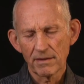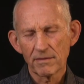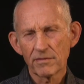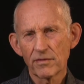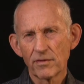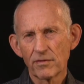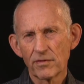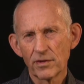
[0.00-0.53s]

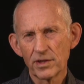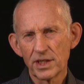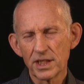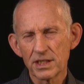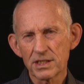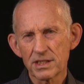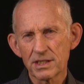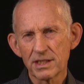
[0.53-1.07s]
for
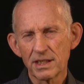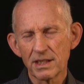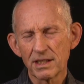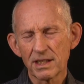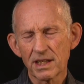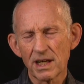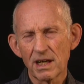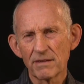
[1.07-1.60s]
this
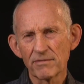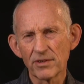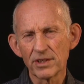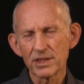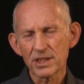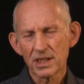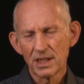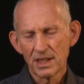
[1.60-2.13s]

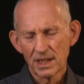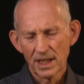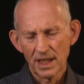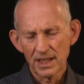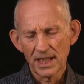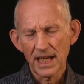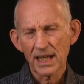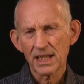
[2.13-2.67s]
conference,
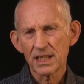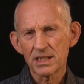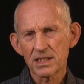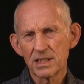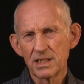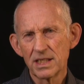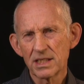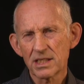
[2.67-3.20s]
and that is
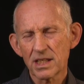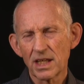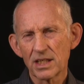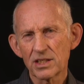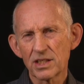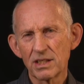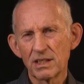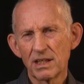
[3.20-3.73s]
the
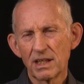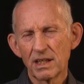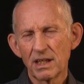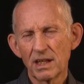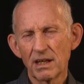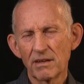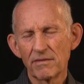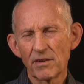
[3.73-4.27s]
discussion
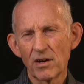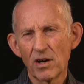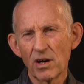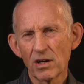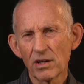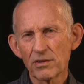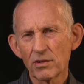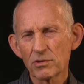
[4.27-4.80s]
of
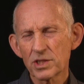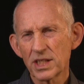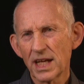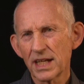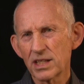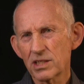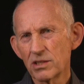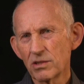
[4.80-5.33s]
all of those
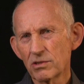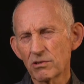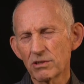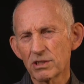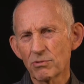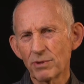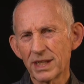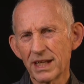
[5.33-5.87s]
nice
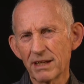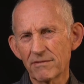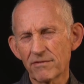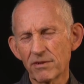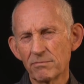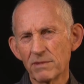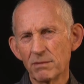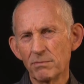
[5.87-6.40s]
nutrients we get
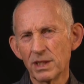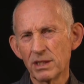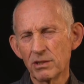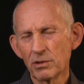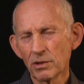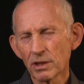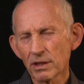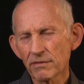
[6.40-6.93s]
from the
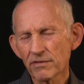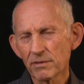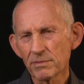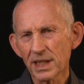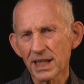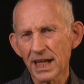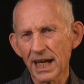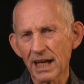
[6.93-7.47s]
manure from
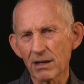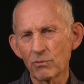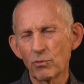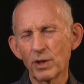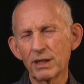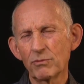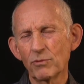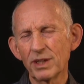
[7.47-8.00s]
the cattle
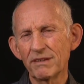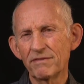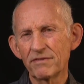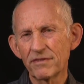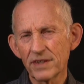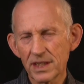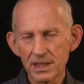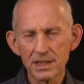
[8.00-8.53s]
when we
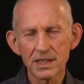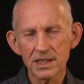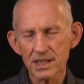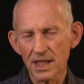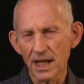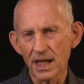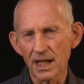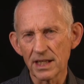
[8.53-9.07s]
feed the
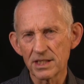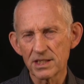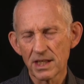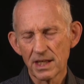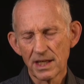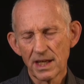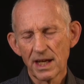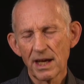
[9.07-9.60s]
silage,
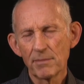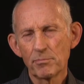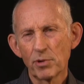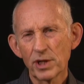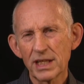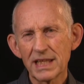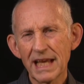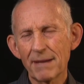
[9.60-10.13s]
and
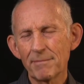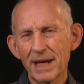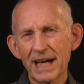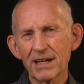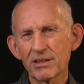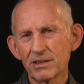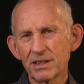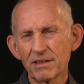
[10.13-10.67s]
putting that
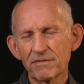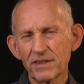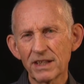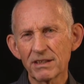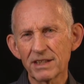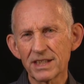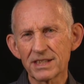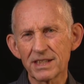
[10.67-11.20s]
back on the
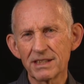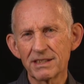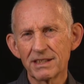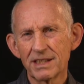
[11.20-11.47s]
field. It's